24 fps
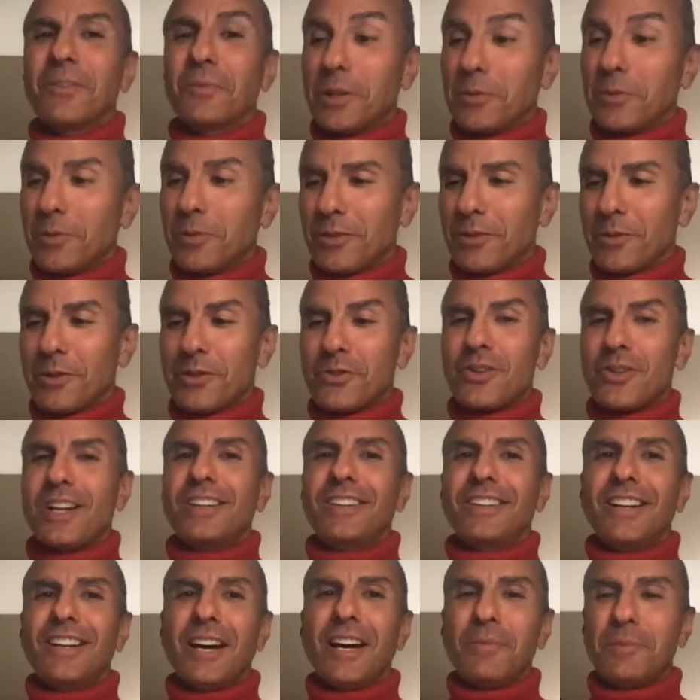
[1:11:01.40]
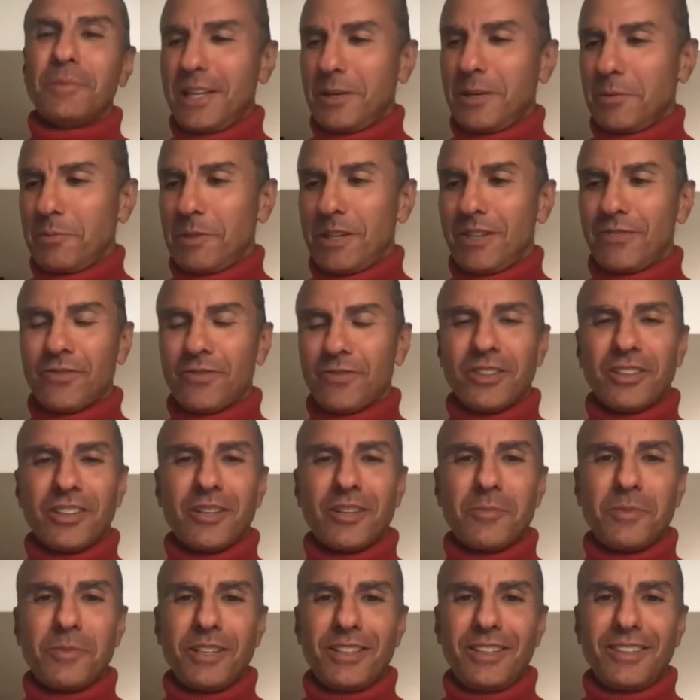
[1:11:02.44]
Kent Whitworth was trying to nominate me for the
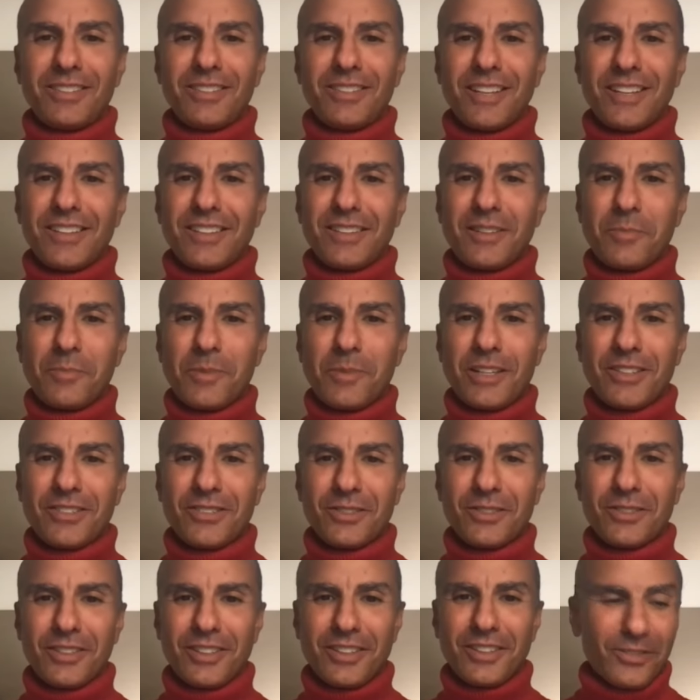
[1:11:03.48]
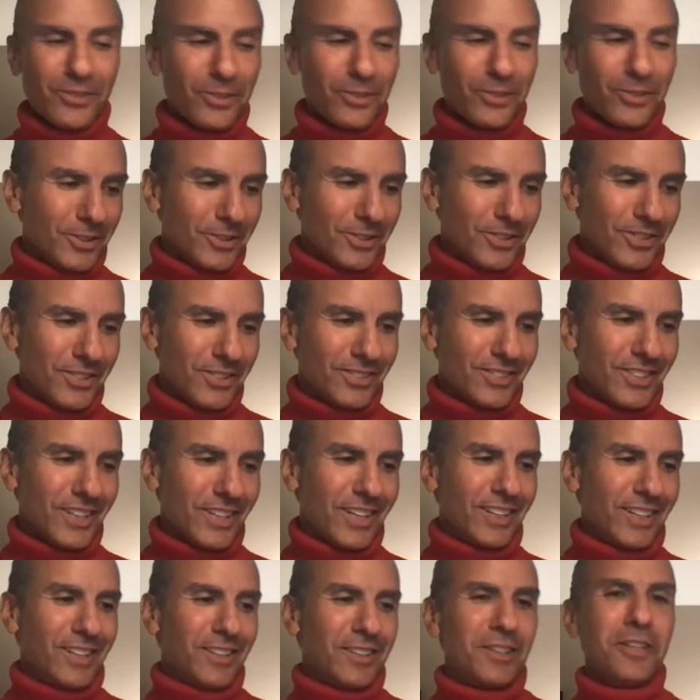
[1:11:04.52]
committee. He's head of the Minnesota Historical
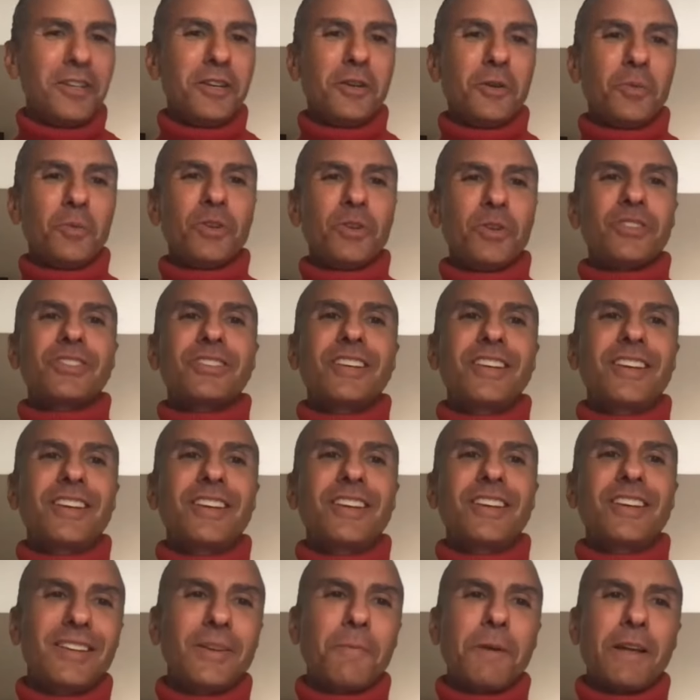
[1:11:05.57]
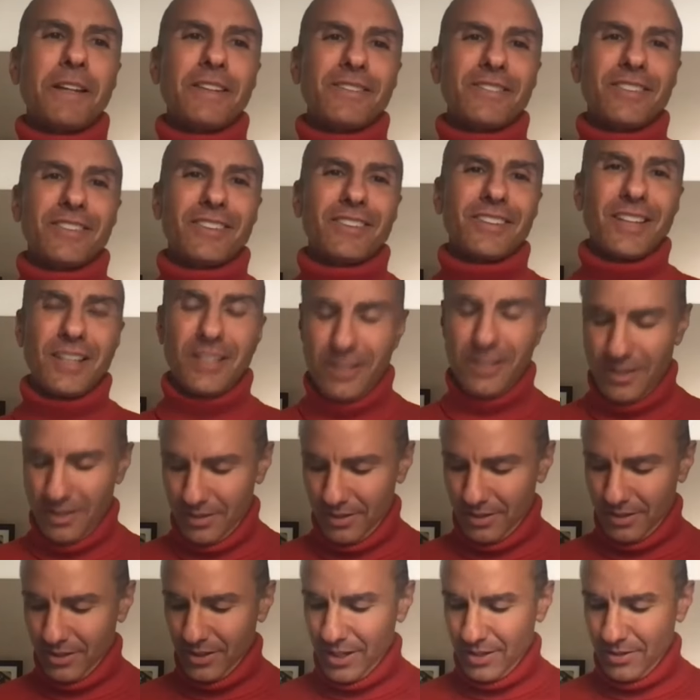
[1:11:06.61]
Society. We'll see. It depends, like, kind of
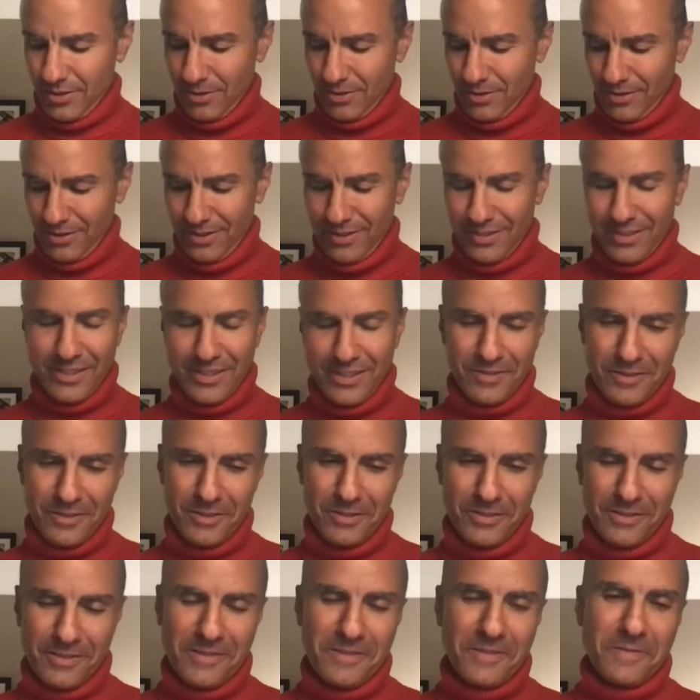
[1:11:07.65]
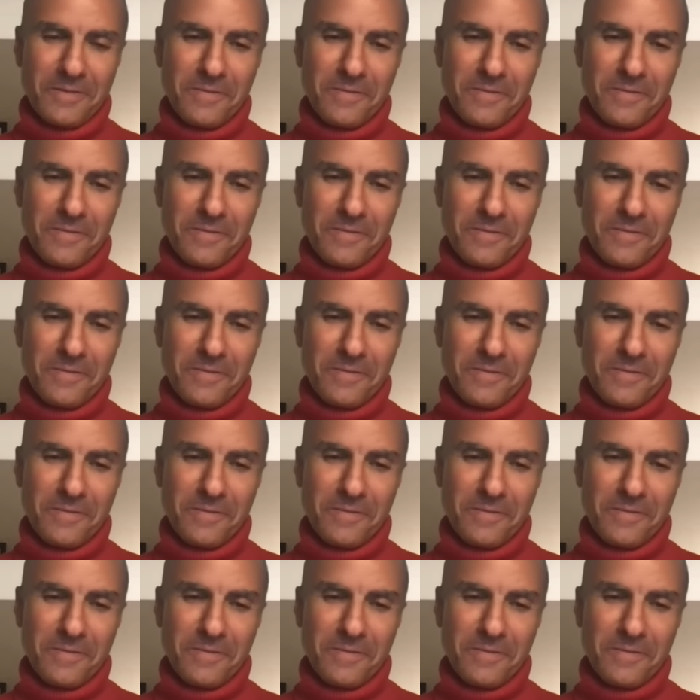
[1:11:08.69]
on schedules and stuff, too.